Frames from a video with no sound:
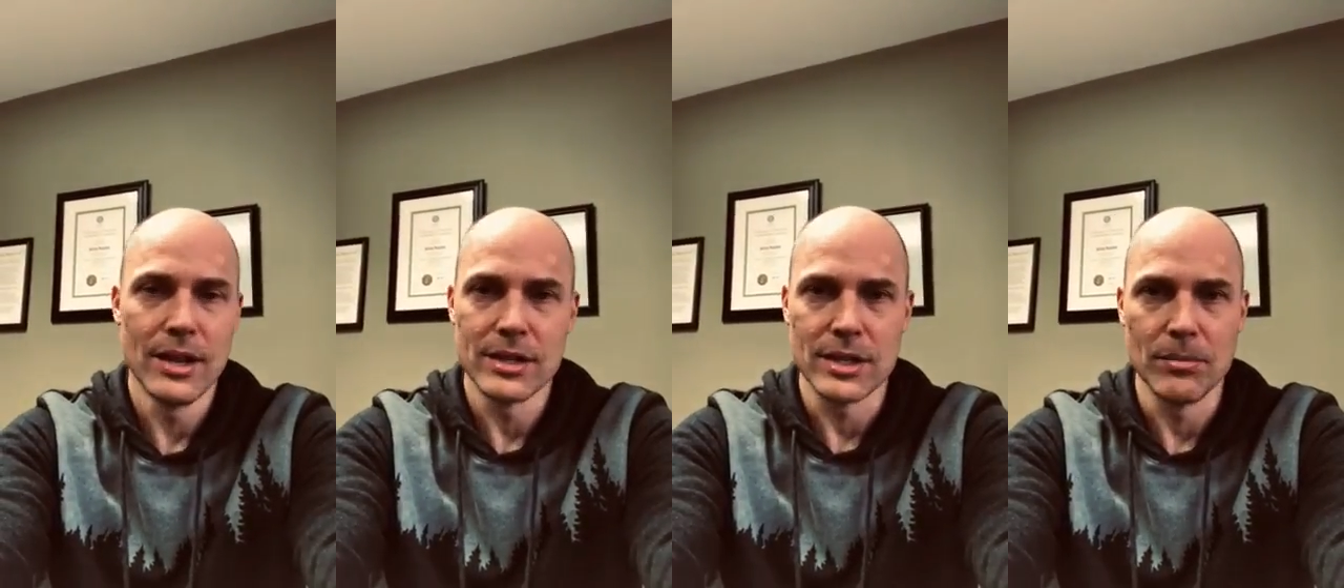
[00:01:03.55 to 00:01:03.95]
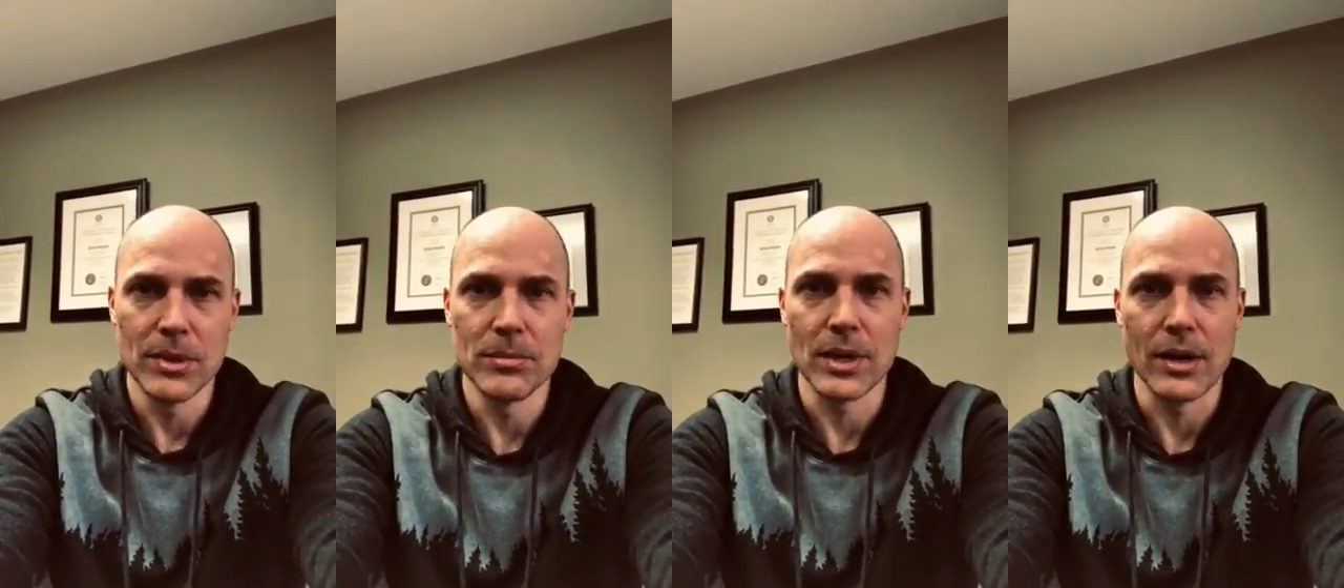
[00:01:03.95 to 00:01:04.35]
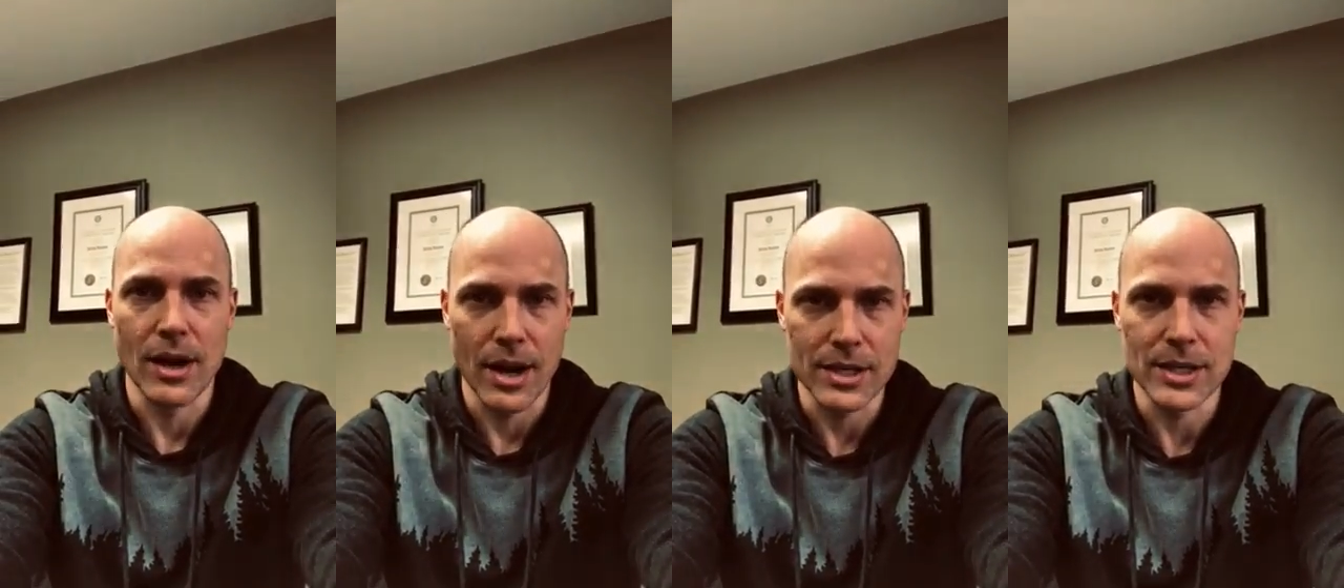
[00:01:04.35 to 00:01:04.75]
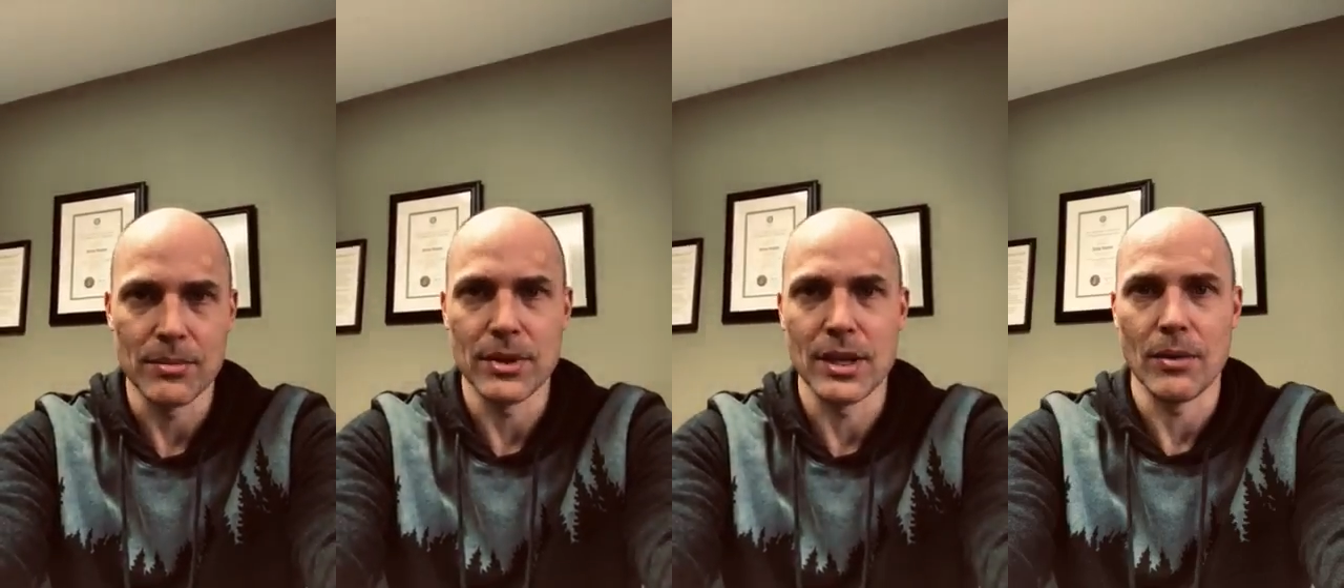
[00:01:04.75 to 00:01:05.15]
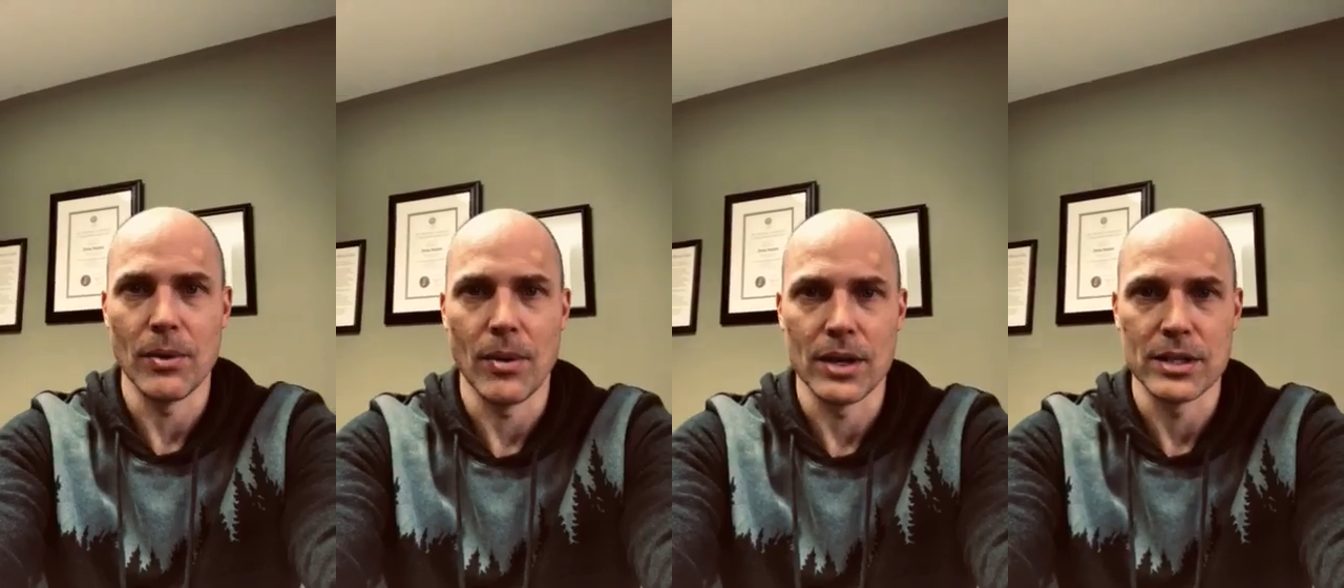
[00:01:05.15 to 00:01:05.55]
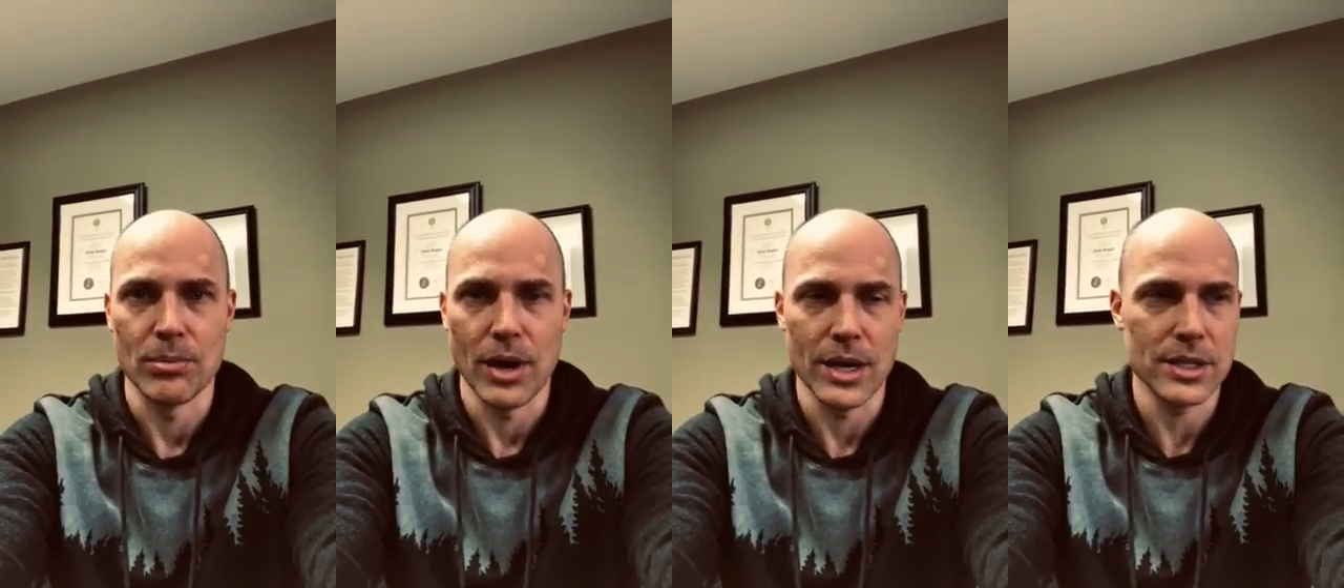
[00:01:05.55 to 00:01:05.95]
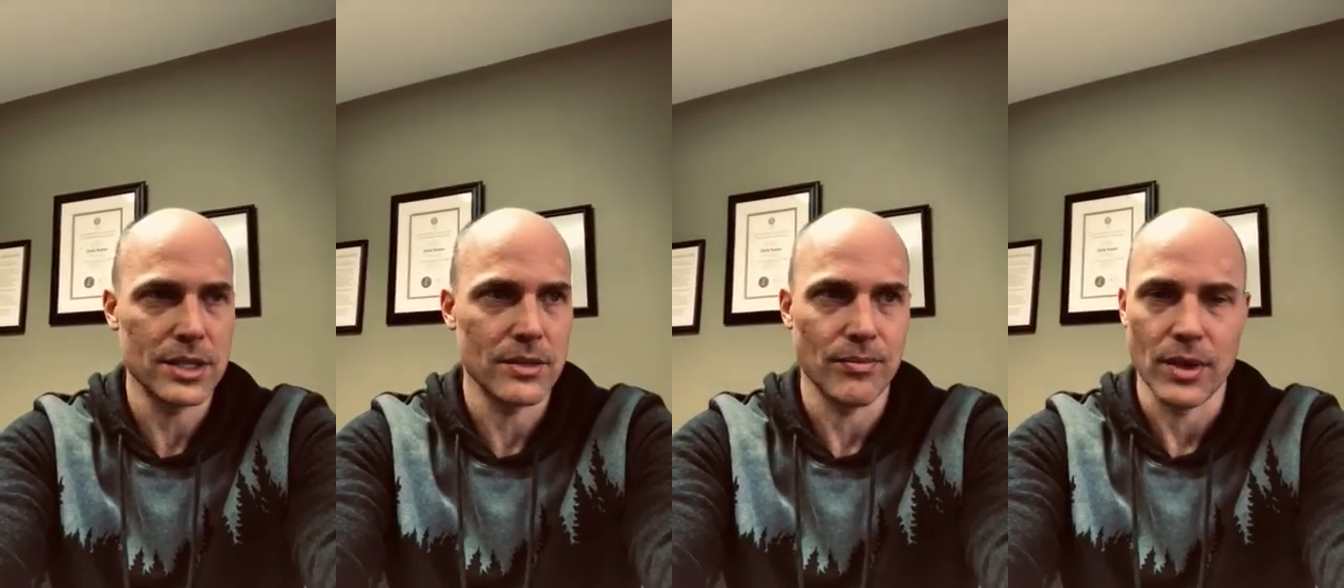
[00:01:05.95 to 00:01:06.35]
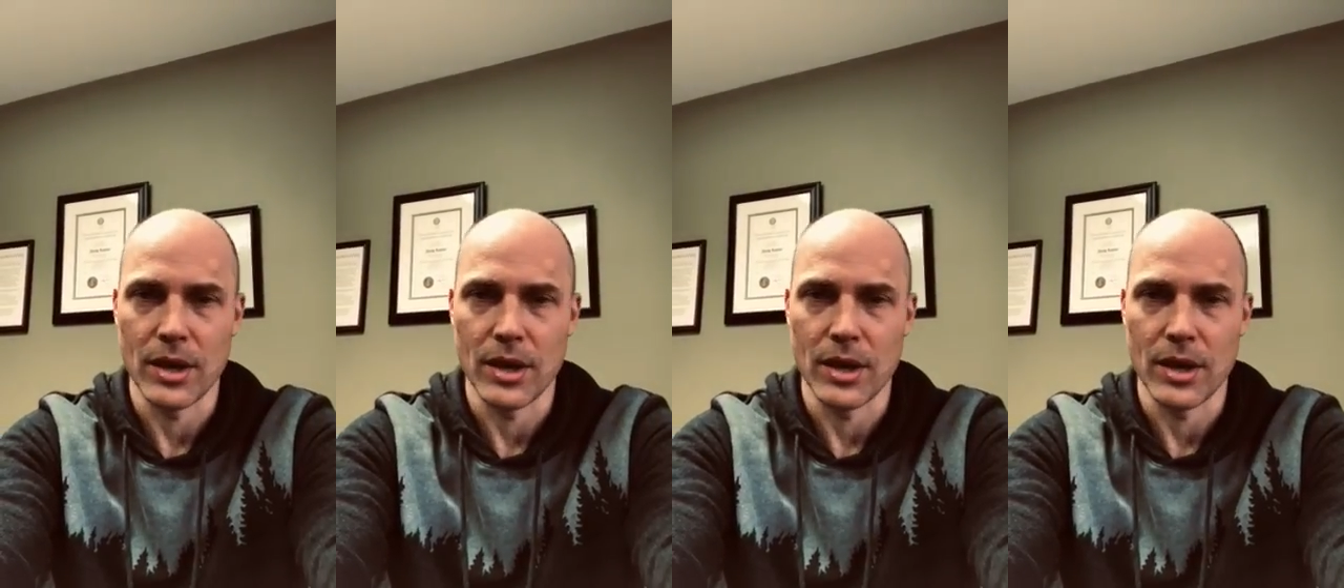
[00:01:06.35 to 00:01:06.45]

symptoms are not something that we want to suppress.